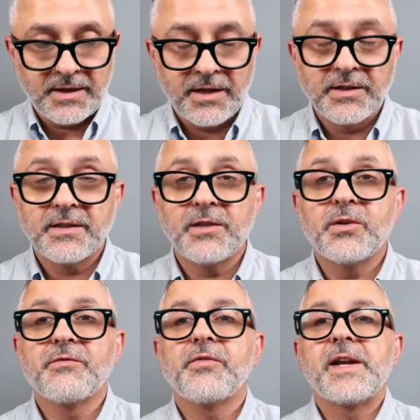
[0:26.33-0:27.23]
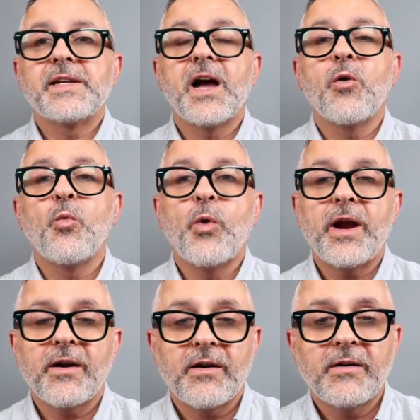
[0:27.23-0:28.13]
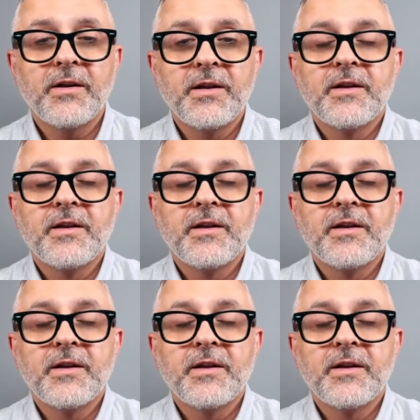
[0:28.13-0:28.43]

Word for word: and you can find out where